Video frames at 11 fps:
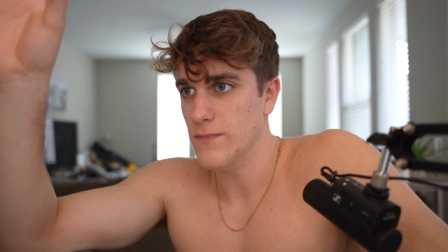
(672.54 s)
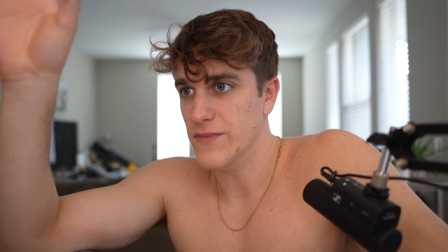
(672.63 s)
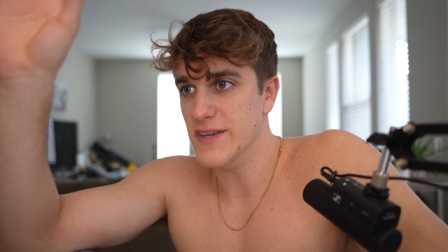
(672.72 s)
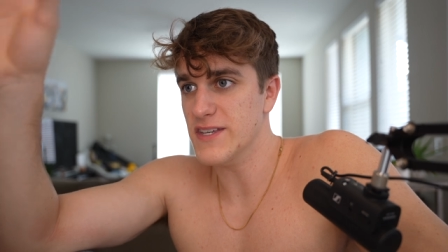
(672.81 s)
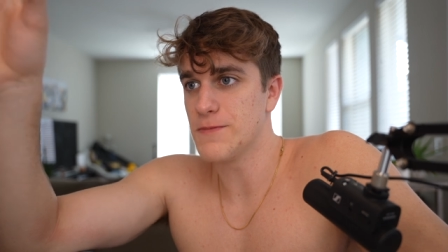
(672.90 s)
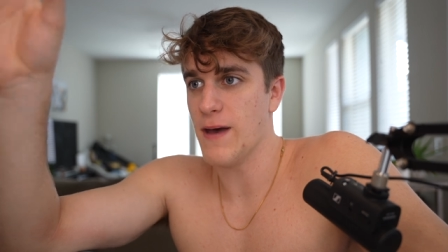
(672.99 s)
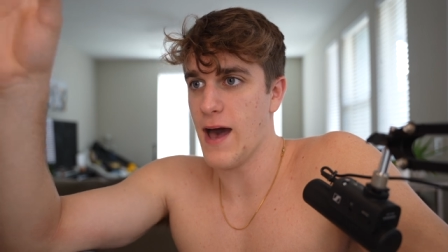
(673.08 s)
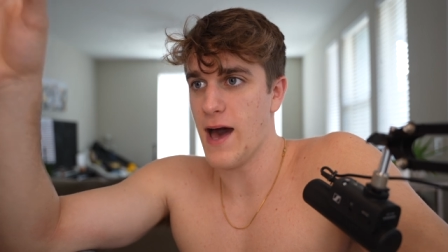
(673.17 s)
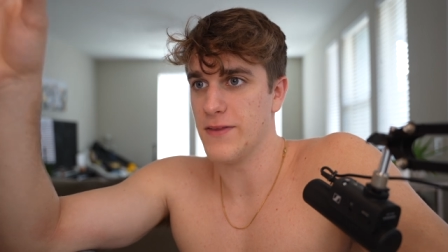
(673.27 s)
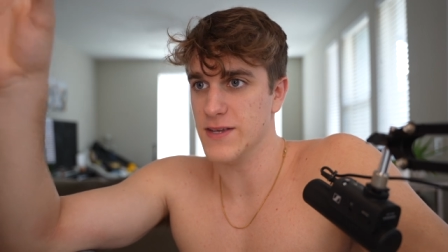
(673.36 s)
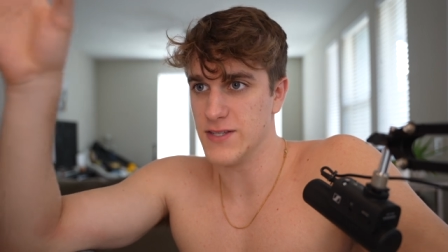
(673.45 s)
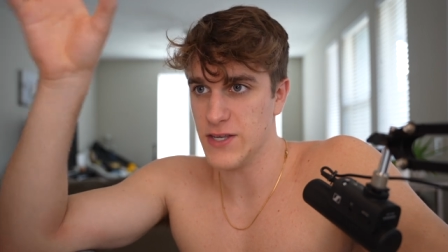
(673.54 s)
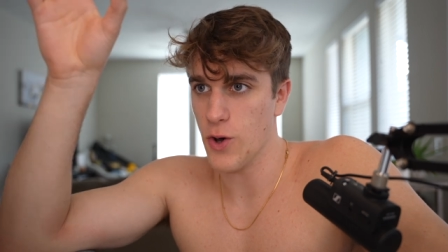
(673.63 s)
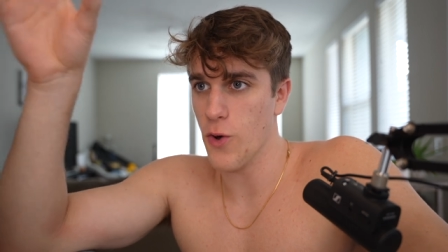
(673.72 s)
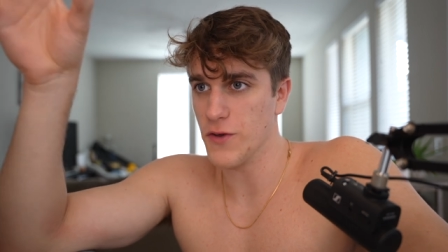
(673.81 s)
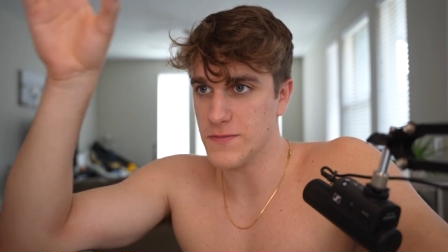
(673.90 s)
This path is the
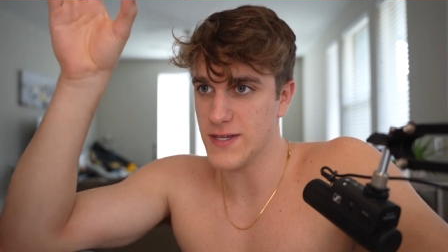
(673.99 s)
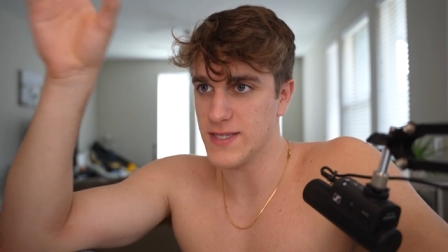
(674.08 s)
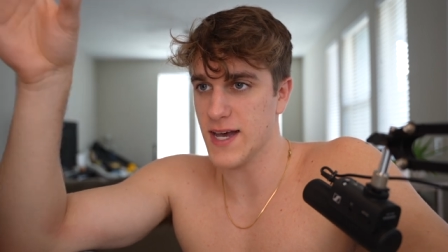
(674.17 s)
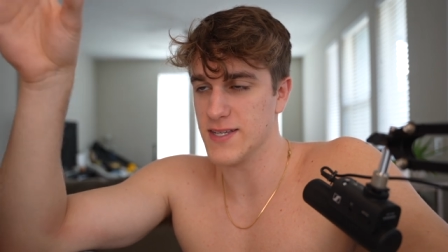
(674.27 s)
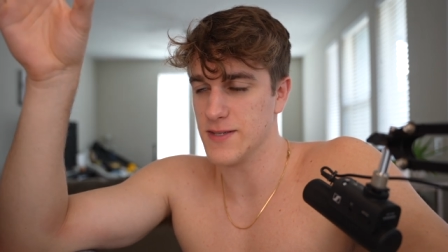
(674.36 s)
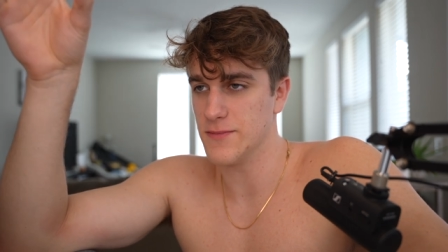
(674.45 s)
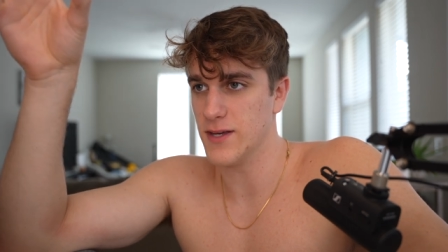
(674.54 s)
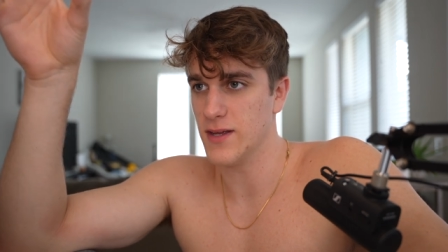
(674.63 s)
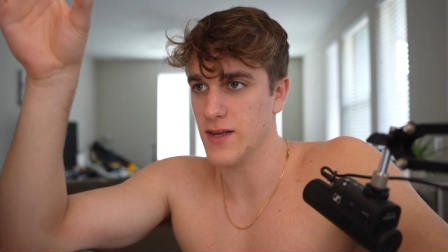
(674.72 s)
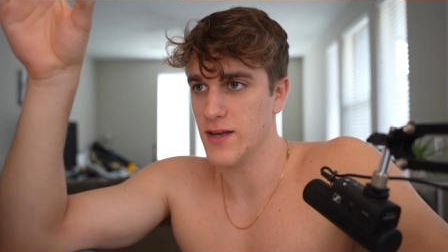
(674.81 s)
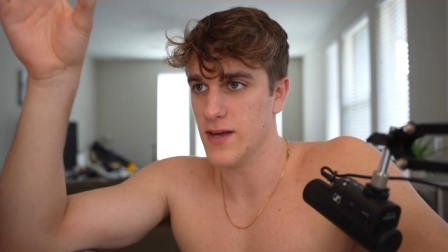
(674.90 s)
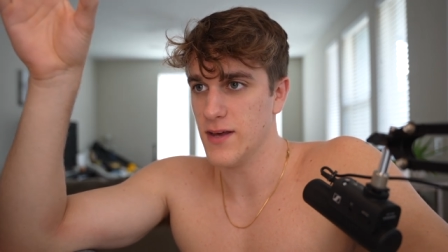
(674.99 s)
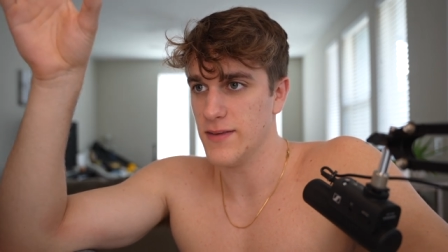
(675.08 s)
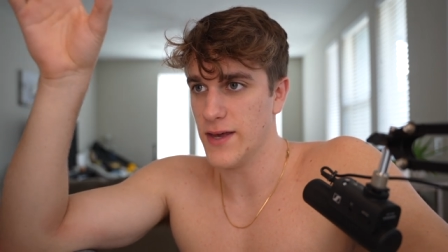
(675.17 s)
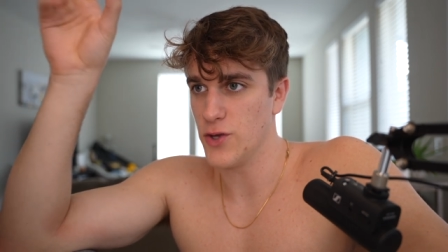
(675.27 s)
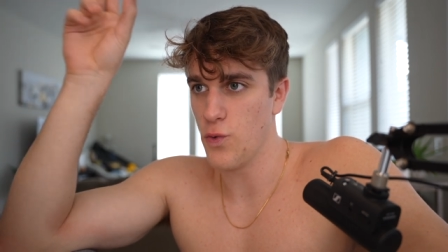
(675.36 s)
ultimate testament
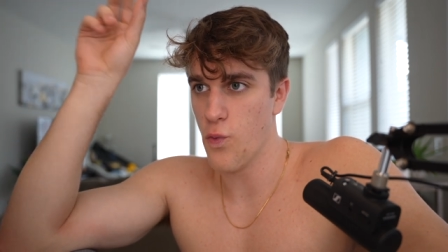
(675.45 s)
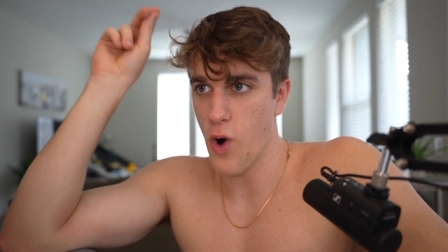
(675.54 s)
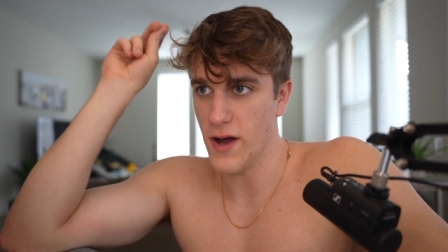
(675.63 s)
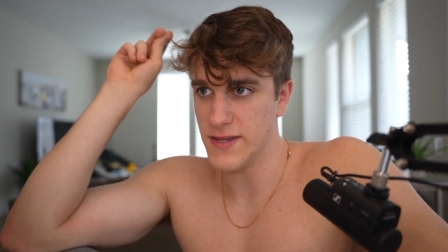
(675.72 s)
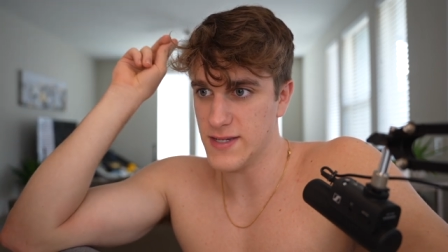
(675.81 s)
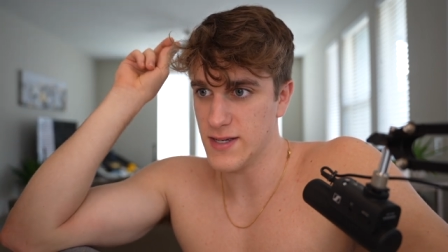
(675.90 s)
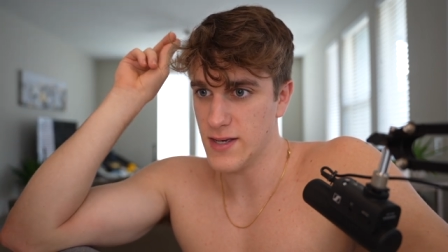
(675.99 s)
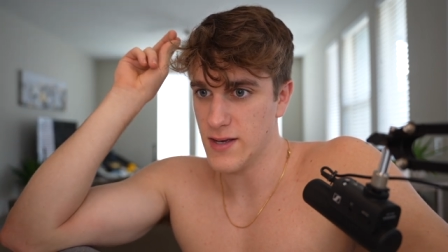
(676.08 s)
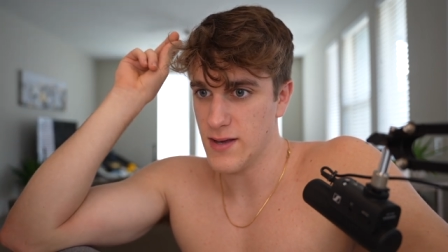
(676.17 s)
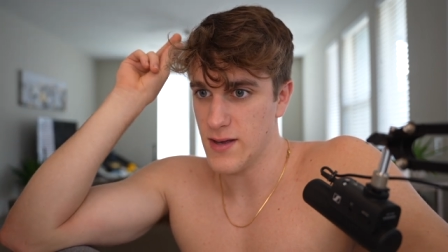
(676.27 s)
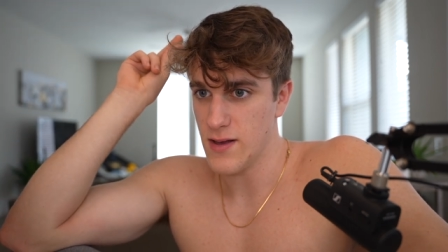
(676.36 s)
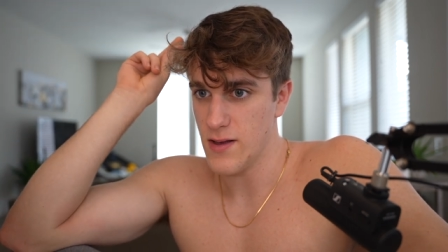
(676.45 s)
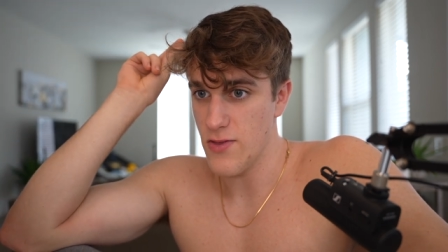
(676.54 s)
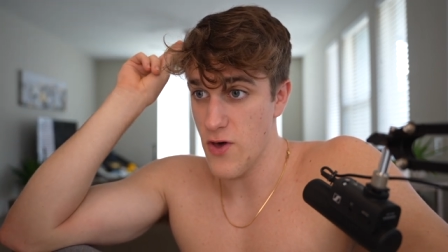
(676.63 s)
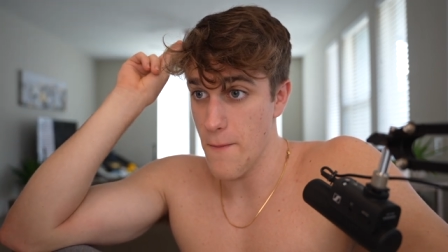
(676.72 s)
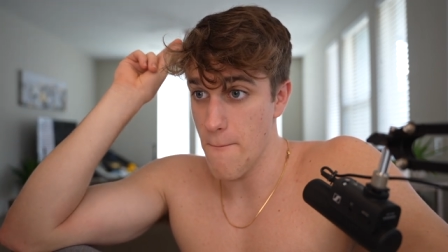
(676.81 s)
that you want
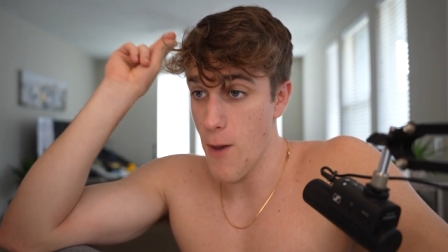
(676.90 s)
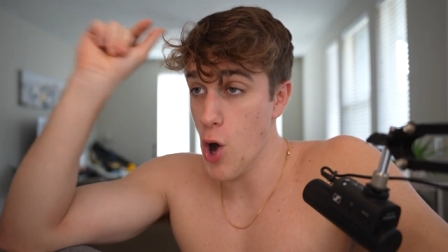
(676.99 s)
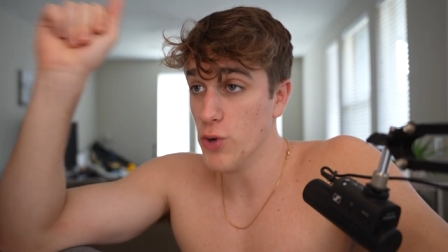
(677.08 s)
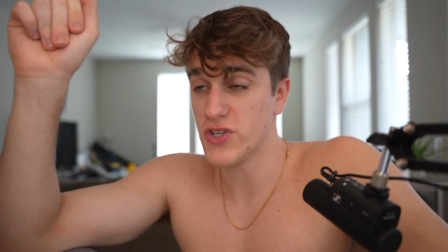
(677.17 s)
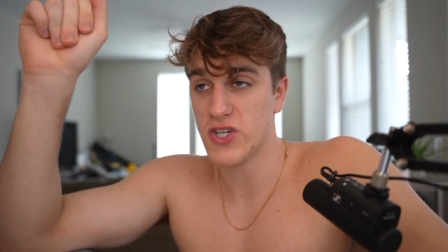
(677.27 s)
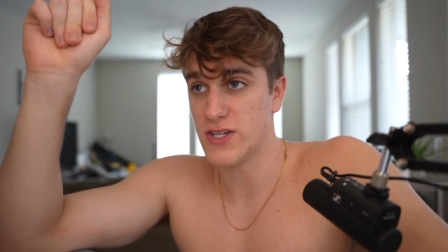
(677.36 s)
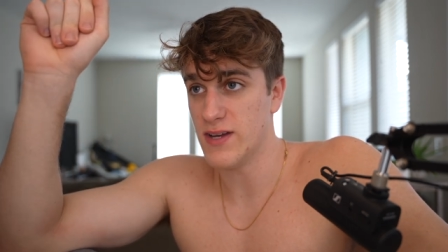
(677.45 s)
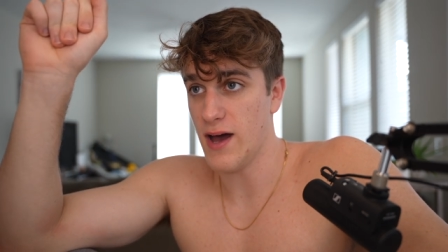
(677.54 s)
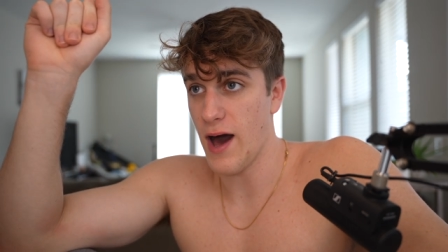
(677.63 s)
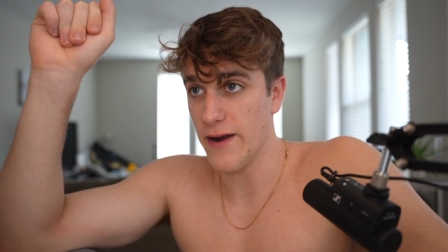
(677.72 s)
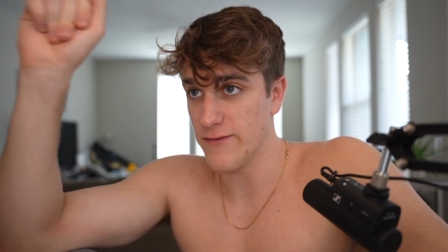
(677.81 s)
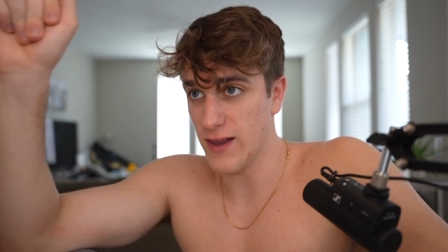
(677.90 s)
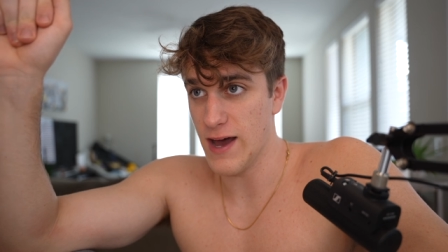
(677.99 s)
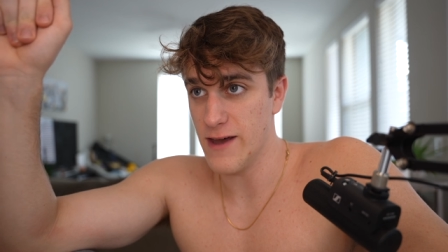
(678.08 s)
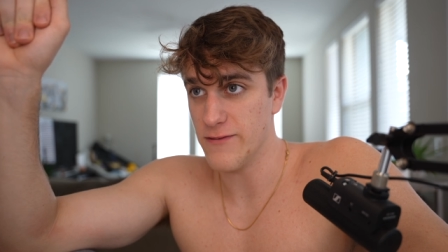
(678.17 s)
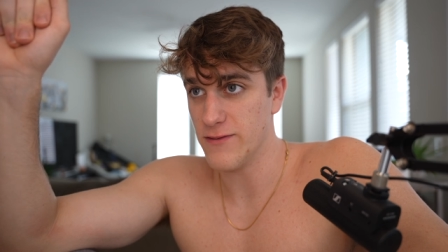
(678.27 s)
the most out of
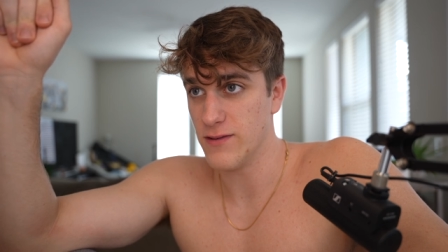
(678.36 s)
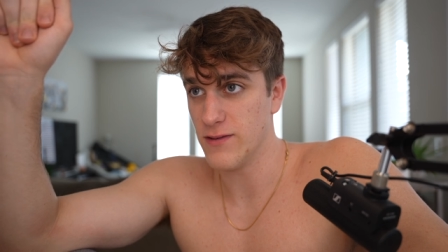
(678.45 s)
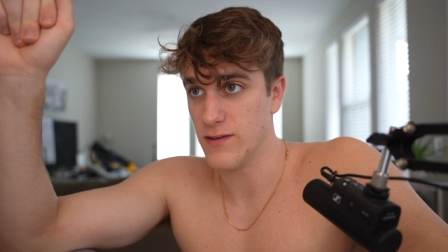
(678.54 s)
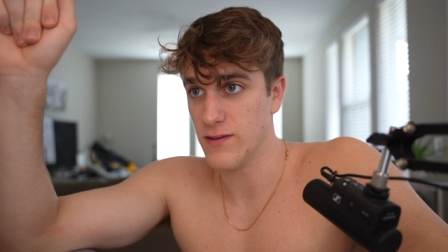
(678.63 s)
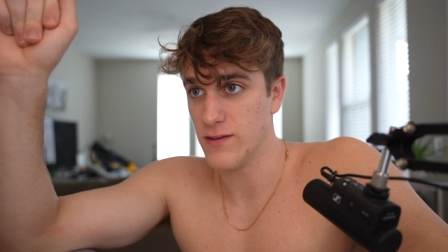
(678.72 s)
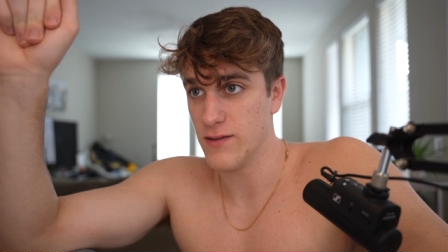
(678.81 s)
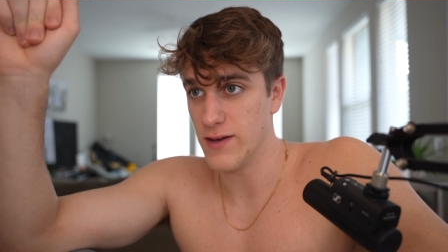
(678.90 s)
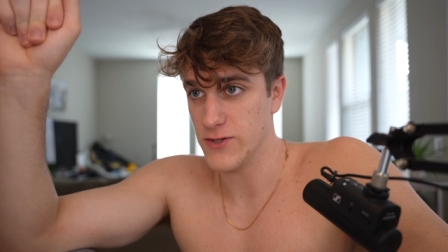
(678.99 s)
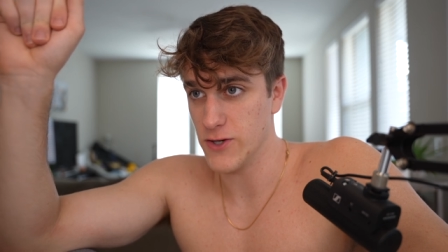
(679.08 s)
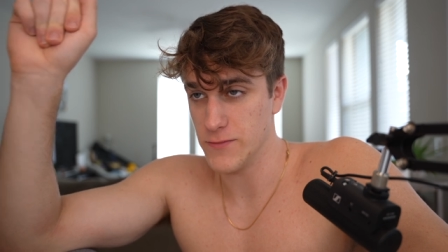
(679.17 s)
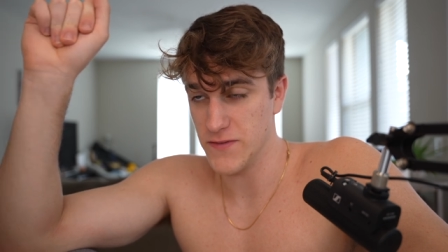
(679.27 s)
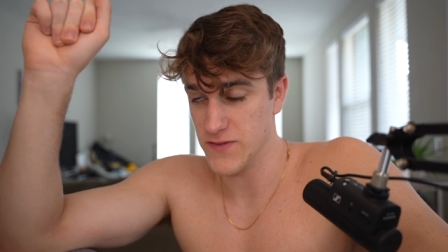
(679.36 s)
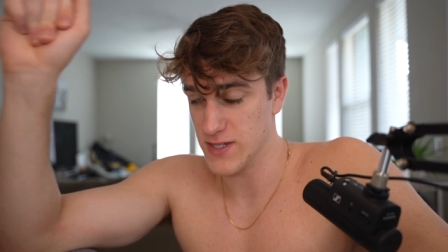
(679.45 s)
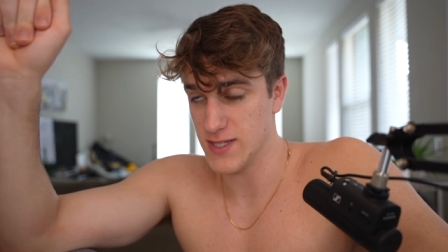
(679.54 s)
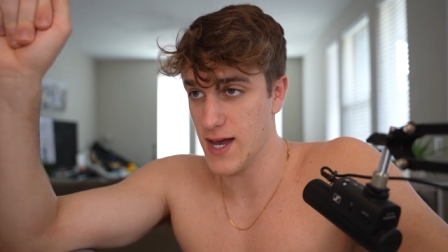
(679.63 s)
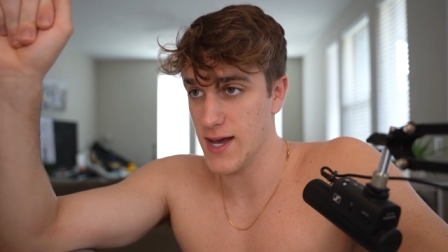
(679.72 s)
life in terms of
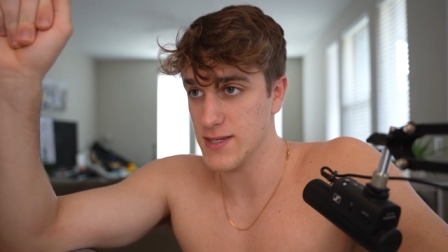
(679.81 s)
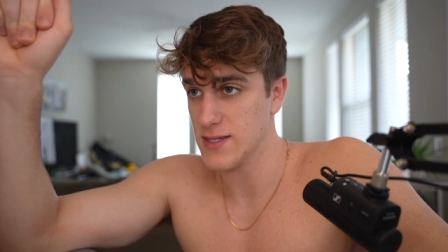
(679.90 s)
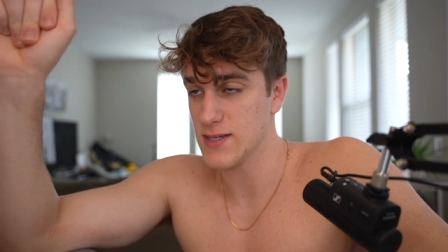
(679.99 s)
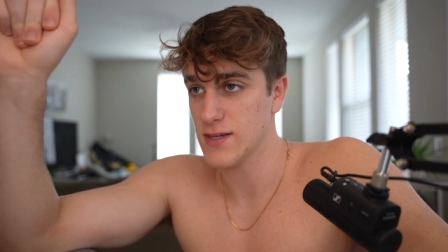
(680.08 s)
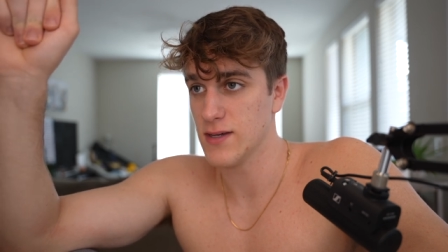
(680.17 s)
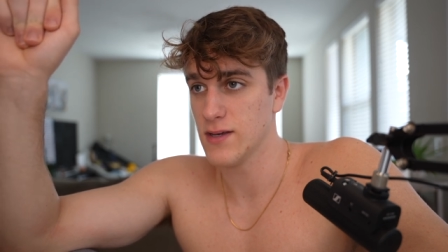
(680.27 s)
success,